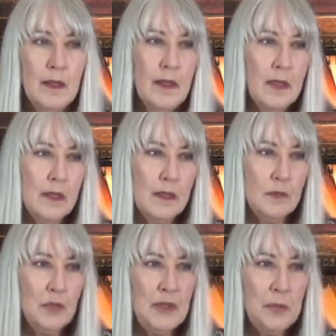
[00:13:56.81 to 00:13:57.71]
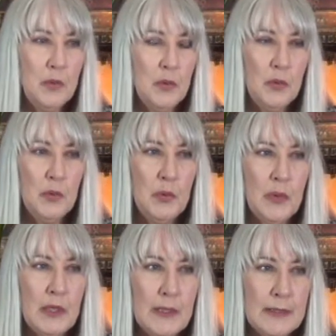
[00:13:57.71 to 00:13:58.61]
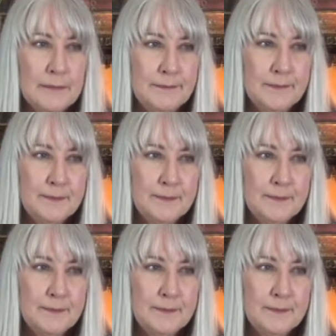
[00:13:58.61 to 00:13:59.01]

and people who are